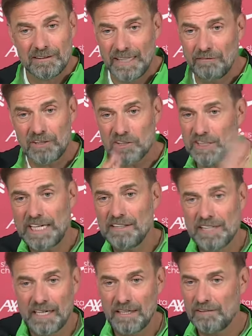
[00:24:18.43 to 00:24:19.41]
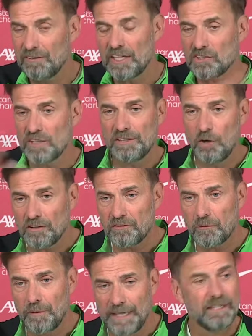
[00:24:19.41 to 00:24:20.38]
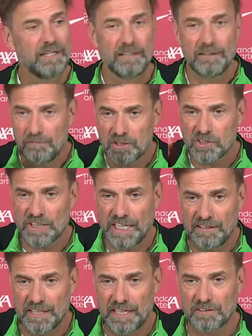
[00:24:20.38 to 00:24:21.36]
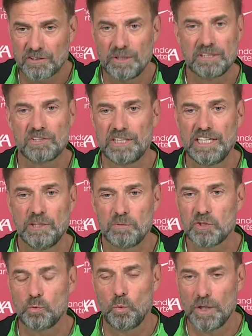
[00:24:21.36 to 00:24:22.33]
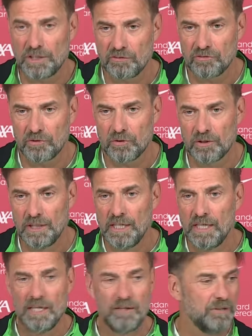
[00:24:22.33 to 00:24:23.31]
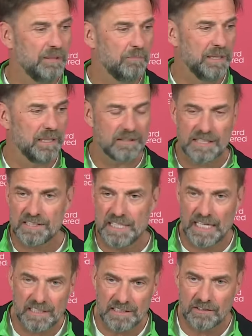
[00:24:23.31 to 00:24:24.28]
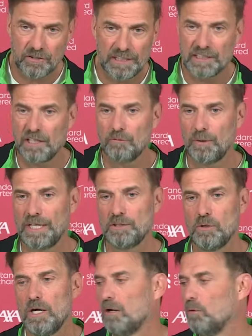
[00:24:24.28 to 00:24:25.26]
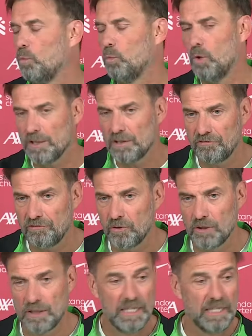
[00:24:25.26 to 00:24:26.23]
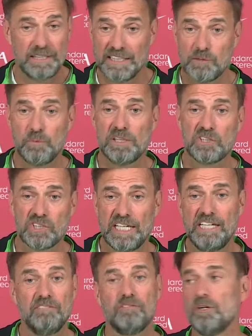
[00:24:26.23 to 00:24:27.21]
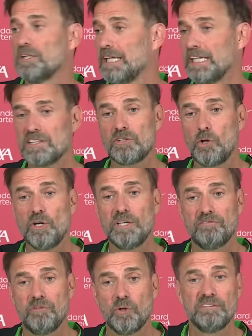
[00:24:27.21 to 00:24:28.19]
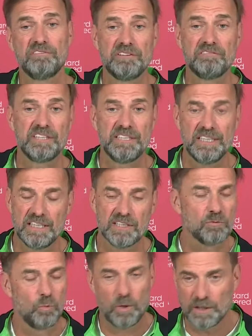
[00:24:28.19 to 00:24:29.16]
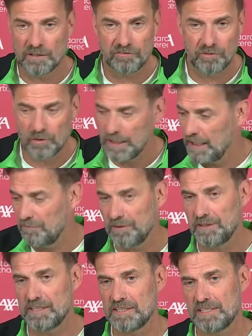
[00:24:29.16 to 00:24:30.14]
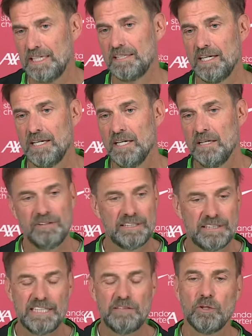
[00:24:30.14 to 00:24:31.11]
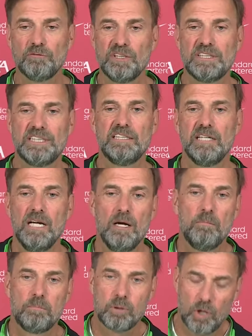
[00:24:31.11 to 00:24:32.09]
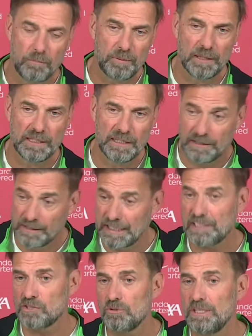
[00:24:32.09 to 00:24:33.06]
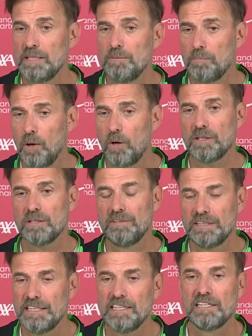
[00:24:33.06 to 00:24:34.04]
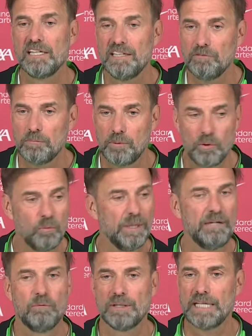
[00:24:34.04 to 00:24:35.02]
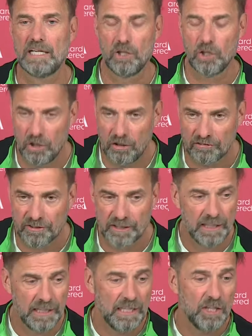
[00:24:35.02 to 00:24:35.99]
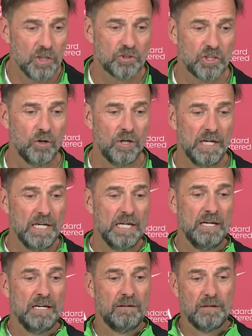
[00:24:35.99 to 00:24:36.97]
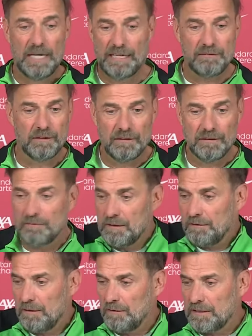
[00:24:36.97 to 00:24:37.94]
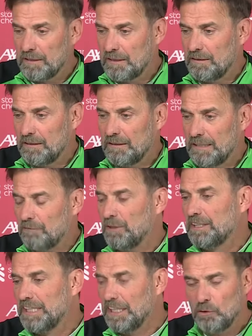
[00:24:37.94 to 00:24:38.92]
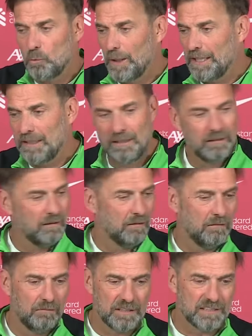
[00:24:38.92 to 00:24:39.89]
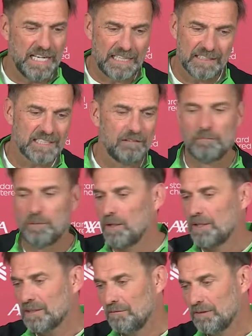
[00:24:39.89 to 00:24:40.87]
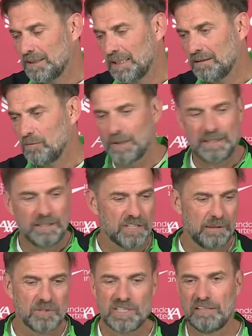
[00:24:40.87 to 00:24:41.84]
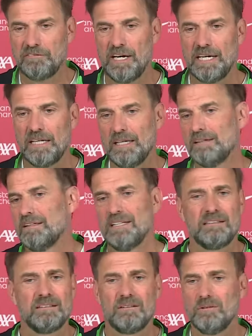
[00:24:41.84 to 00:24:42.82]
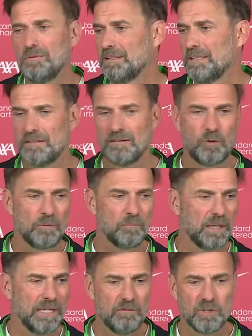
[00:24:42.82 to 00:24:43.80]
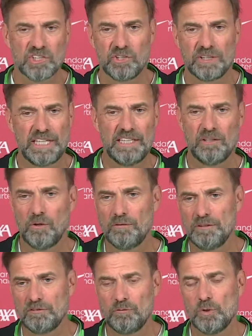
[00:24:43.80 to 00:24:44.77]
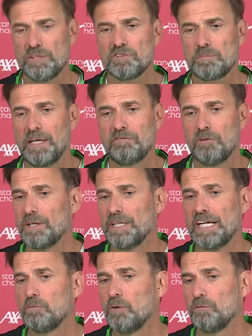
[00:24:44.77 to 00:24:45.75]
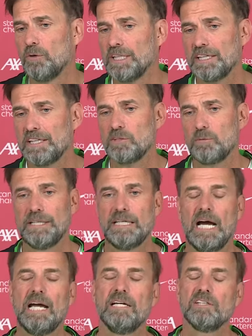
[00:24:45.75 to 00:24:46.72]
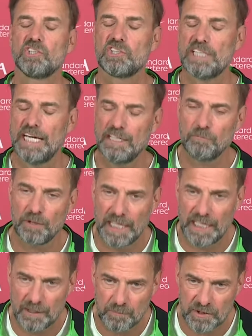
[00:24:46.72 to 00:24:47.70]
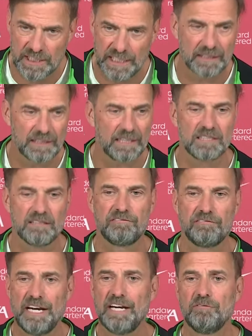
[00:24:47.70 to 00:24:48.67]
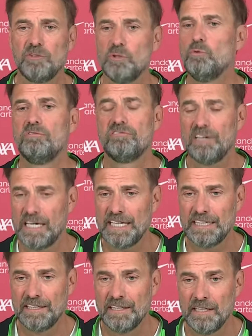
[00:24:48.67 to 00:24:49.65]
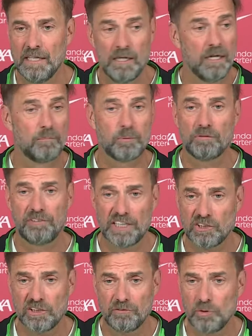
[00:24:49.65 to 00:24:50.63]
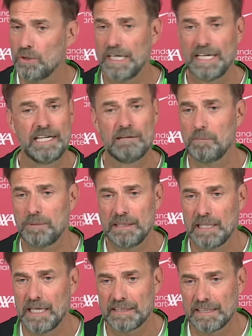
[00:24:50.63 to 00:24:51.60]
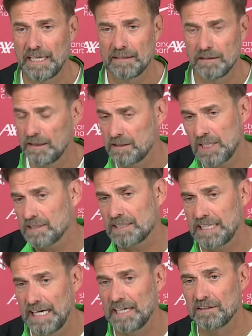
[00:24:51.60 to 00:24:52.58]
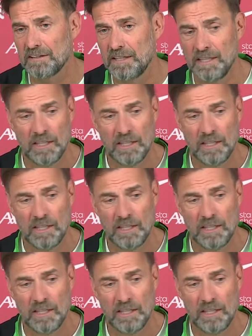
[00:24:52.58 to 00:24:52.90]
They will stay there. If there's not an earthquake, they will stay there. So the stadium is wonderful. We built this AXA training ground where you are. Wonderful. This will stay for the next 30, 40, 50 years. Wonderful. Everything said. We did what we did properly. That's really important. We did it the Liverpool way, what I loved. So, and that we didn't win with 97 points and we didn't win the Champions League final, it had nothing to do with that one player was not in, or we would have spent for another one 120. I understand 100% that's a fan view, fine. A professional view can never be like that. It just can't.